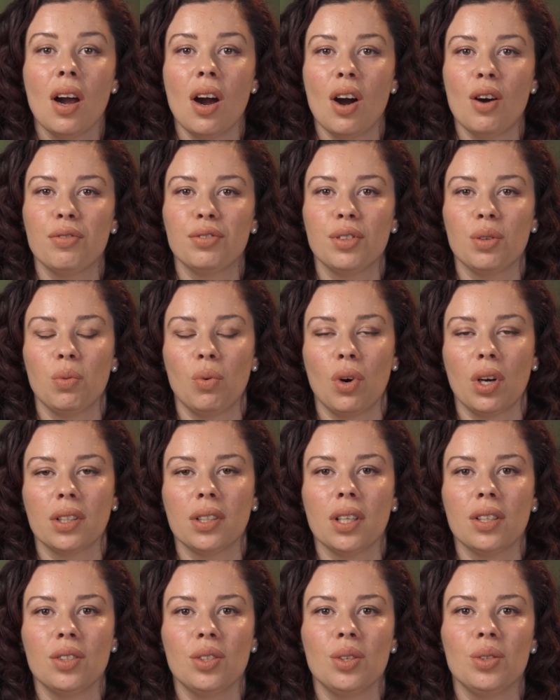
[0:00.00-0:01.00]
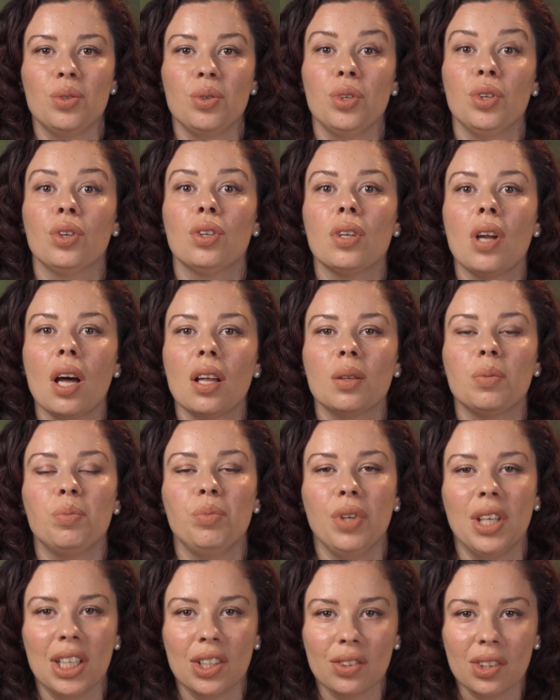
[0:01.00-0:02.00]
of the work that you do. You're not
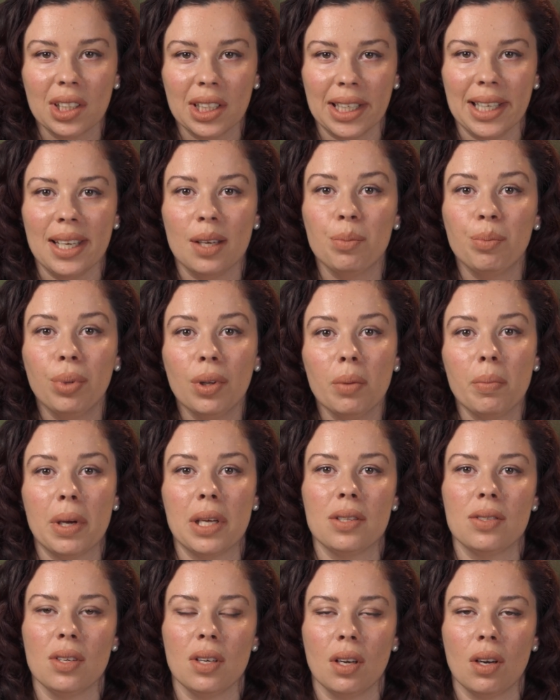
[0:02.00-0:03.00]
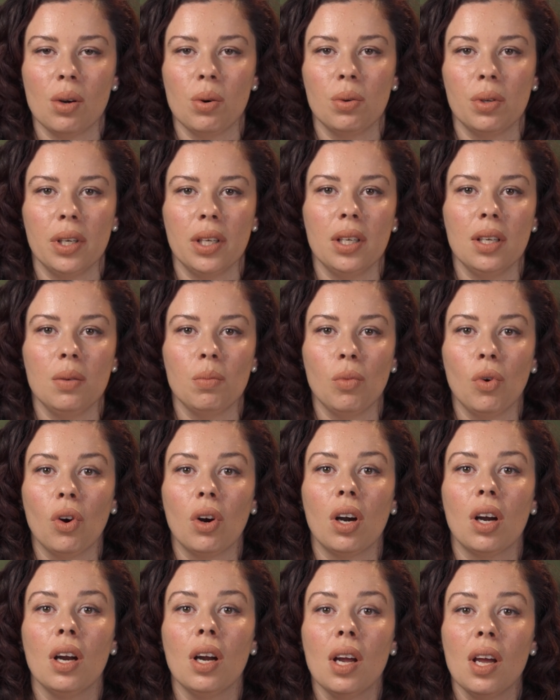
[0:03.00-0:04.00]
merely implementing code
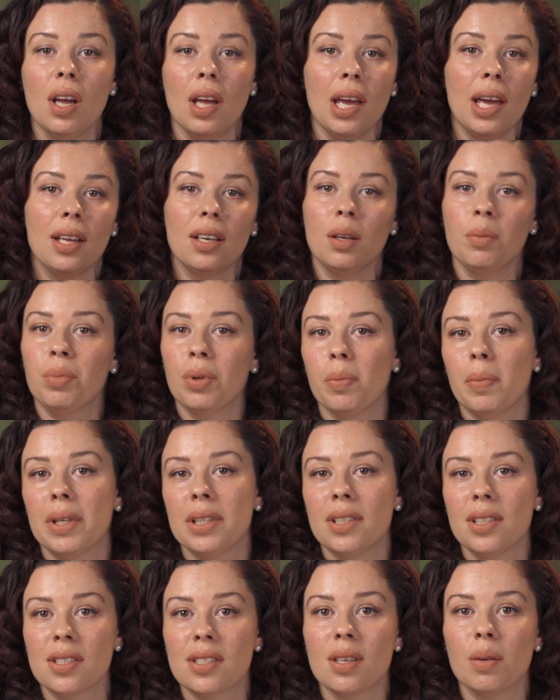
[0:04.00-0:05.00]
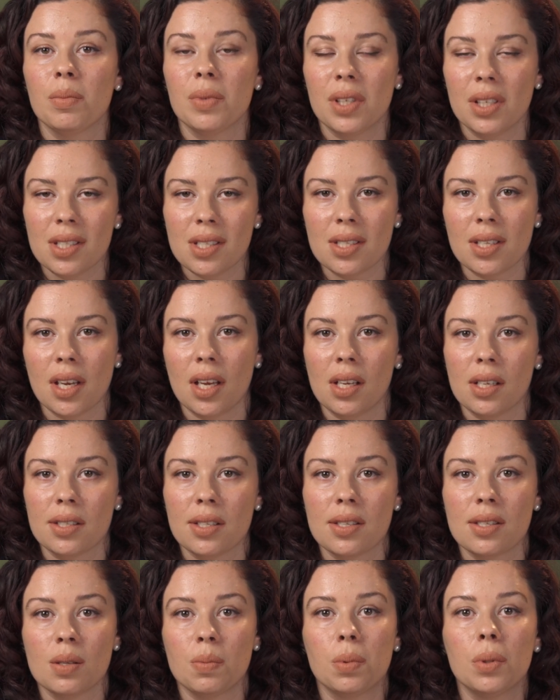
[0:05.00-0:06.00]
anymore and implementing somebody
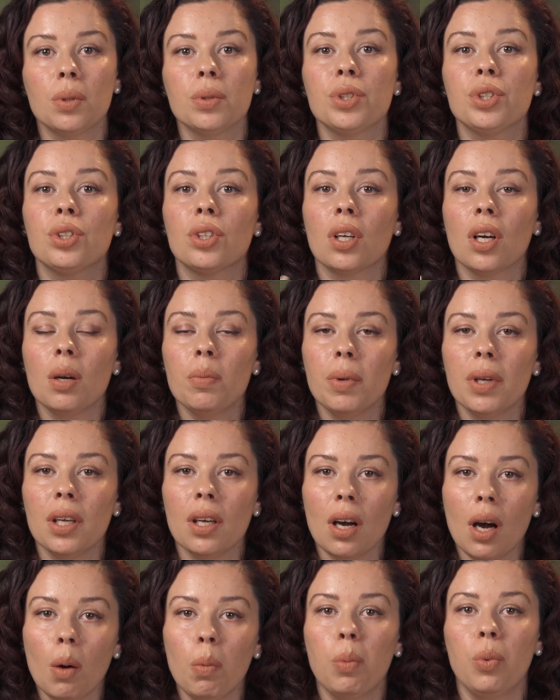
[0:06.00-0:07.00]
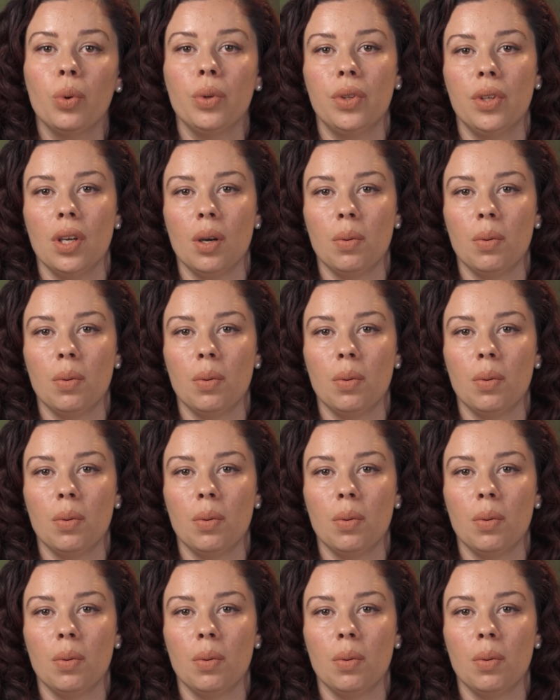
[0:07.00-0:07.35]
else's approach. You're coming up with the